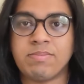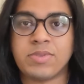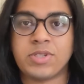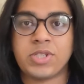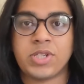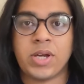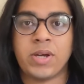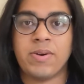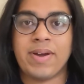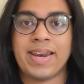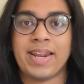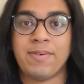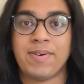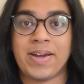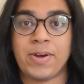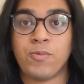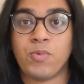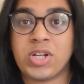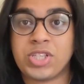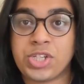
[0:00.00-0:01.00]
So
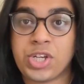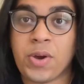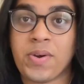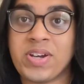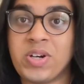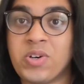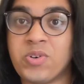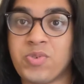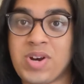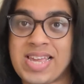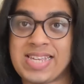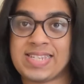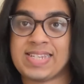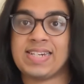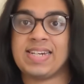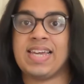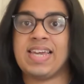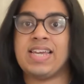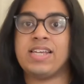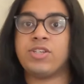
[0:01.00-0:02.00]
anyway, what's going on
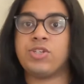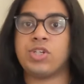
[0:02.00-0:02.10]
recently?